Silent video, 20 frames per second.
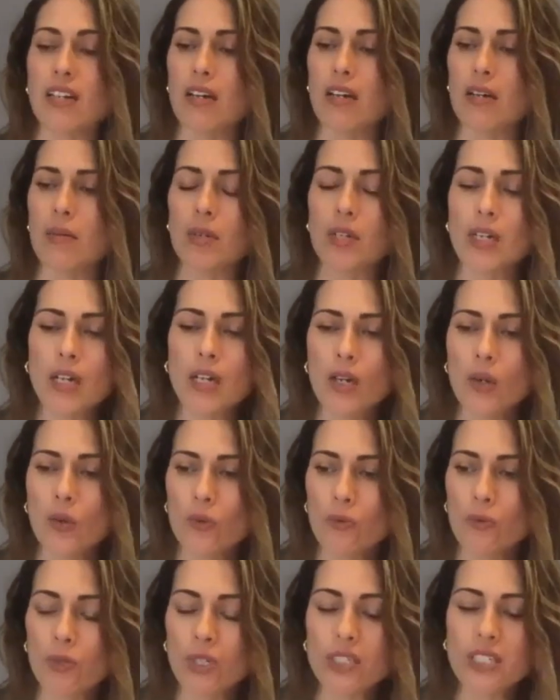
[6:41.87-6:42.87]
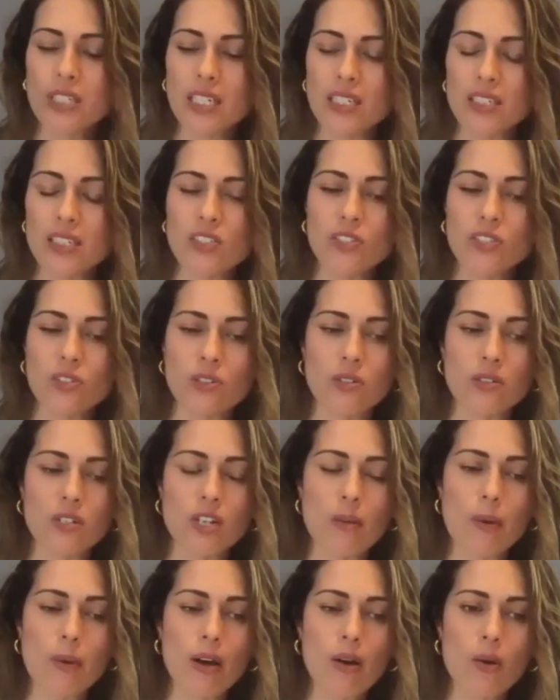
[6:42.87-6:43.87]
I'm really concerned
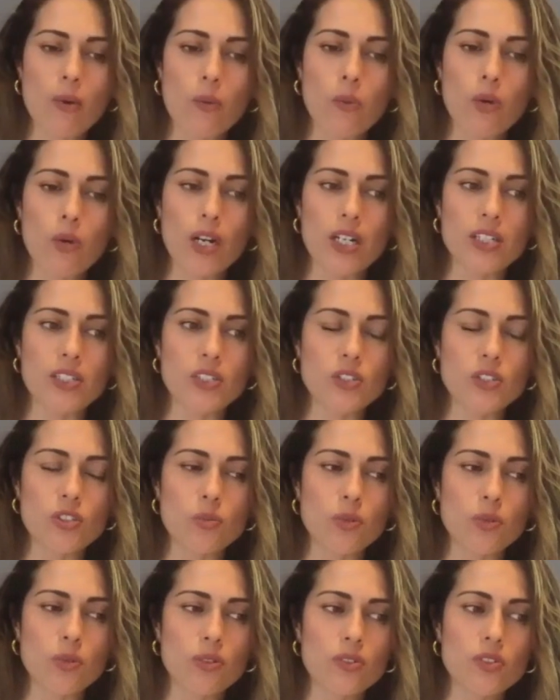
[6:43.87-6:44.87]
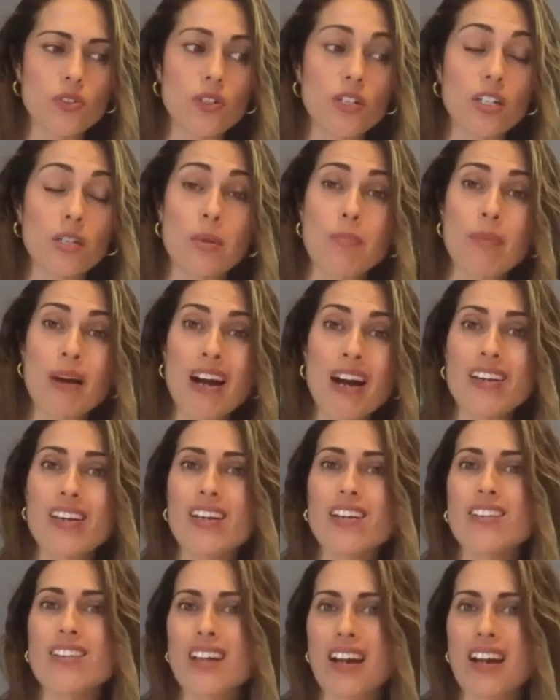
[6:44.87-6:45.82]
about what consumers are going to be buying,